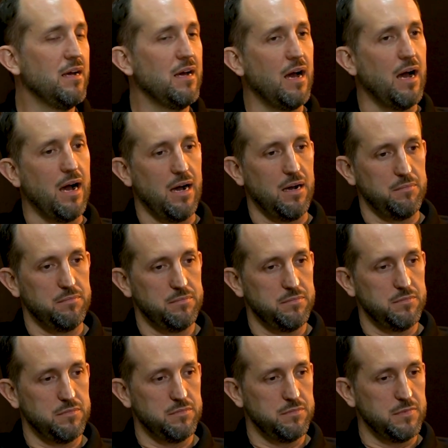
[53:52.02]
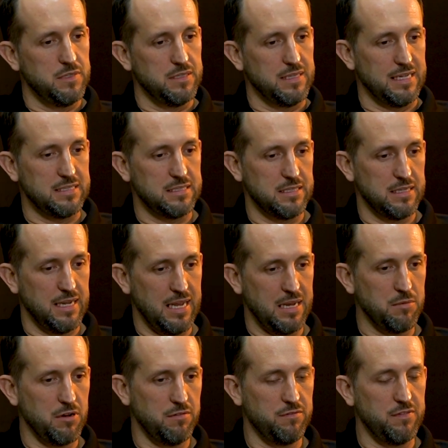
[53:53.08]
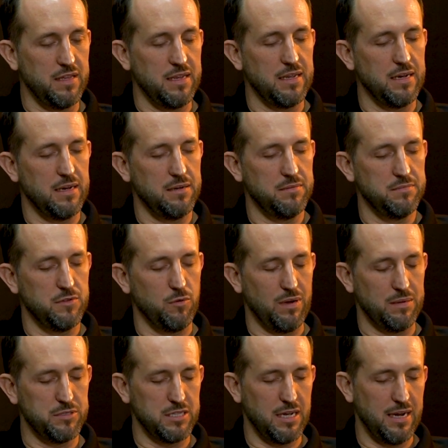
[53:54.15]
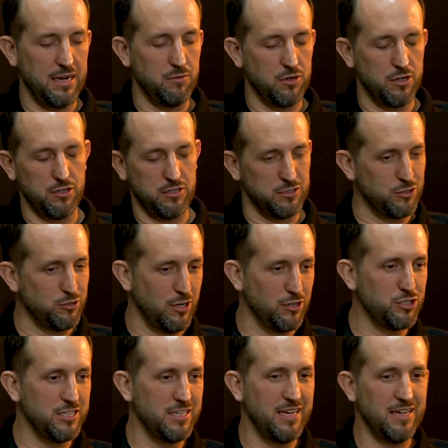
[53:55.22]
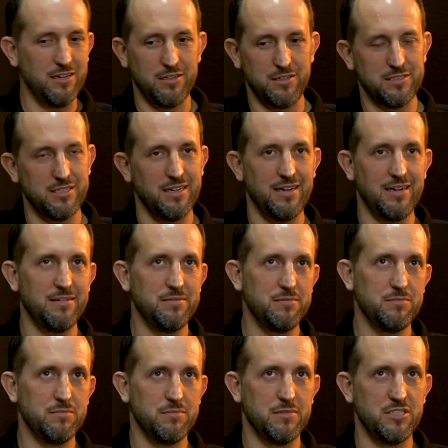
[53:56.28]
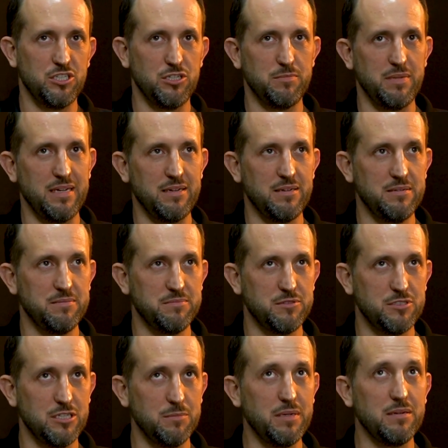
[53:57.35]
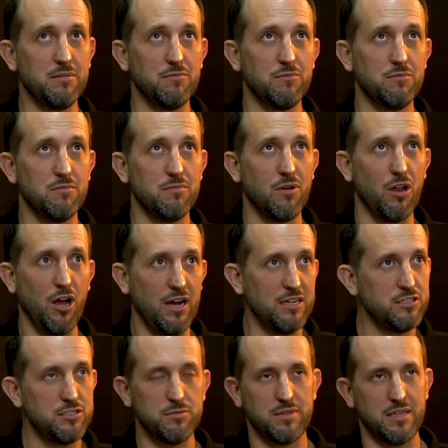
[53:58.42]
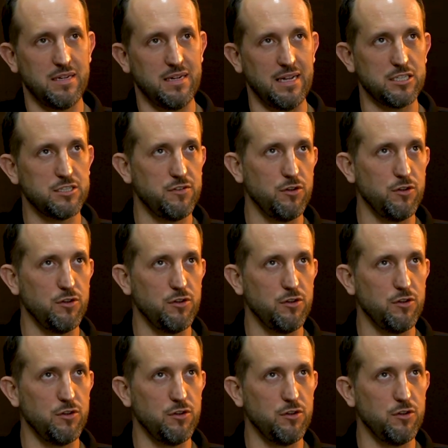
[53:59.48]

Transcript: And that's the name of the website. We're under construction now. So it should be launched within the next few